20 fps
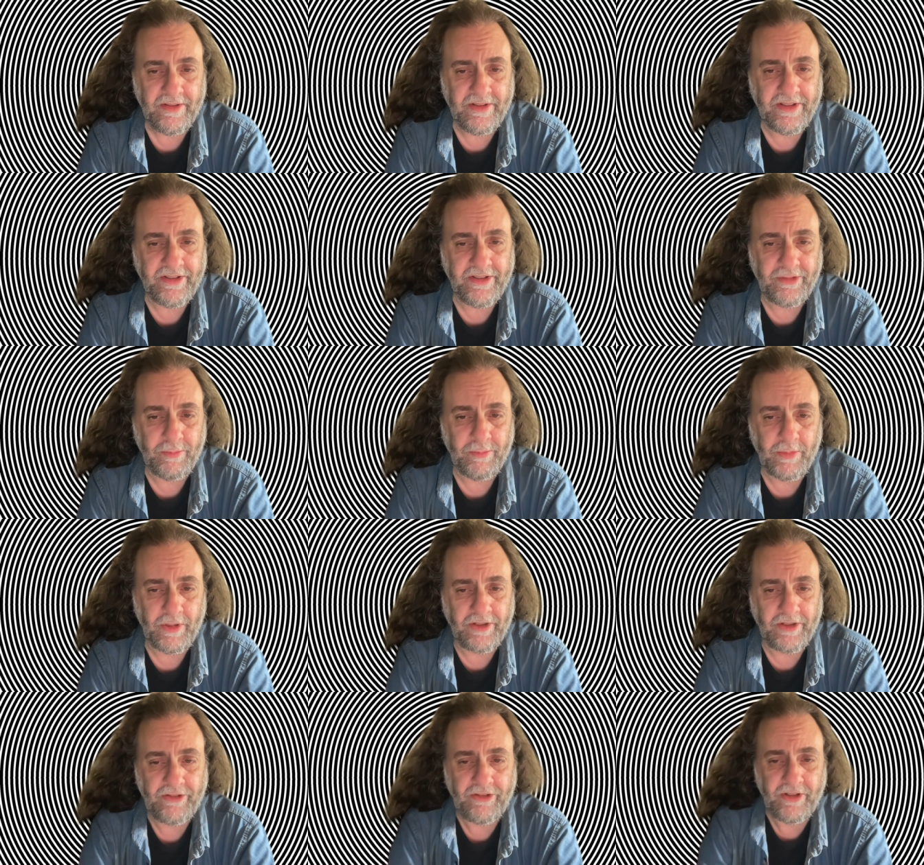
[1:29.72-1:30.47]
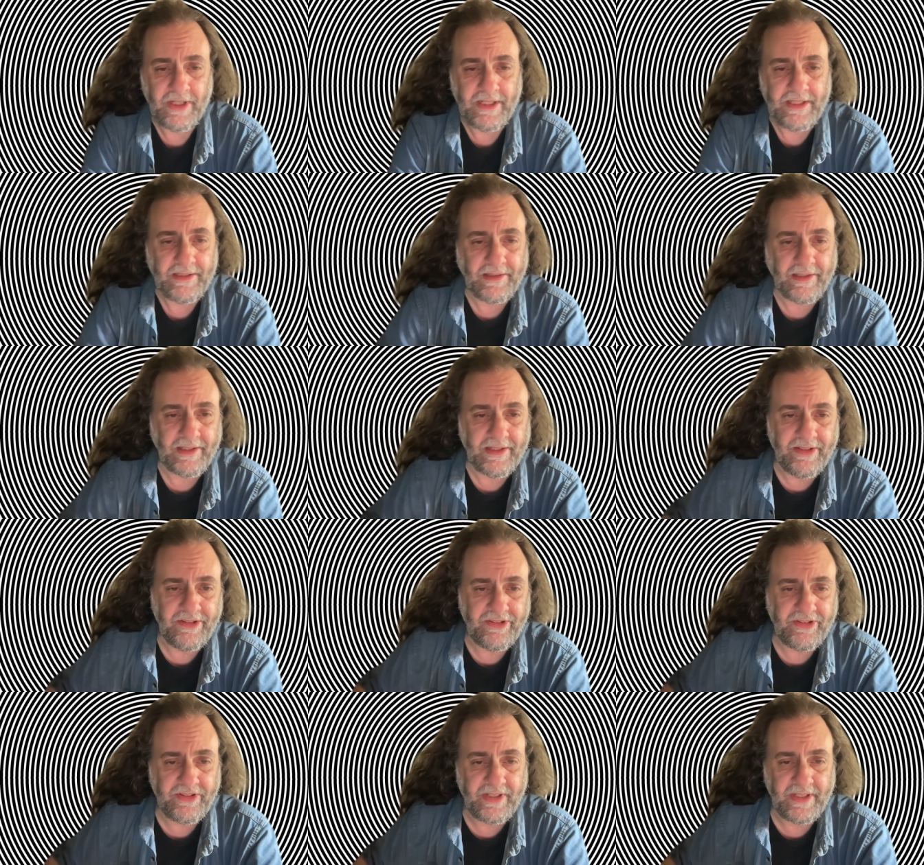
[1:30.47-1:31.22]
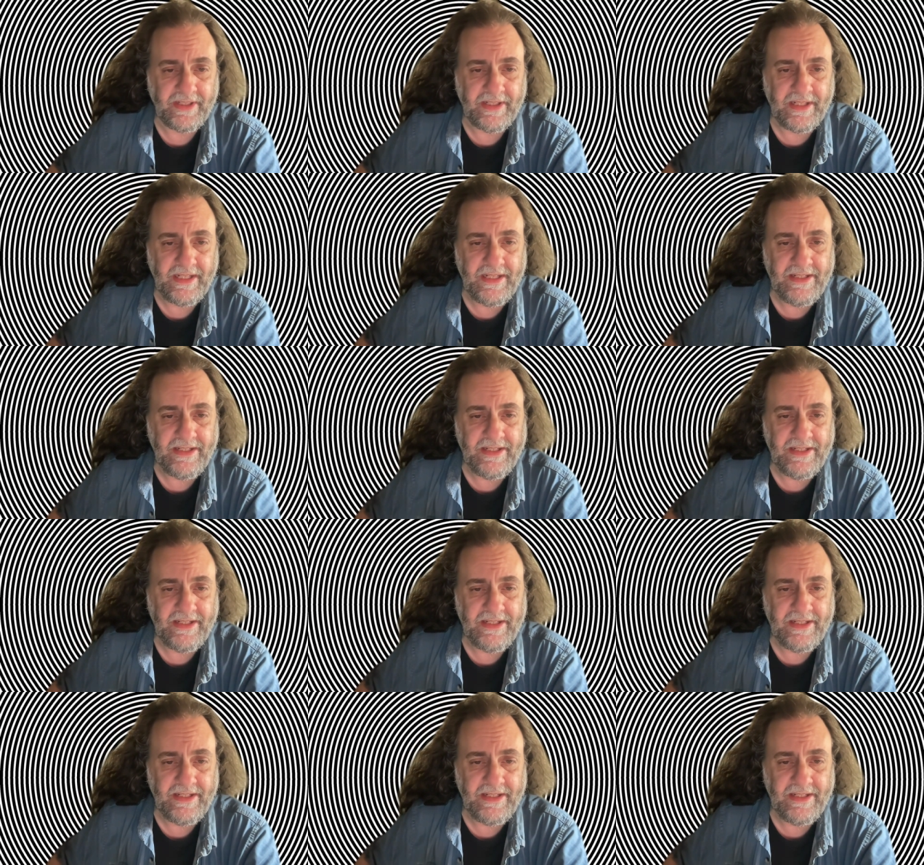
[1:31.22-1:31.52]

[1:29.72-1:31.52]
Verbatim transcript: This much, at least, can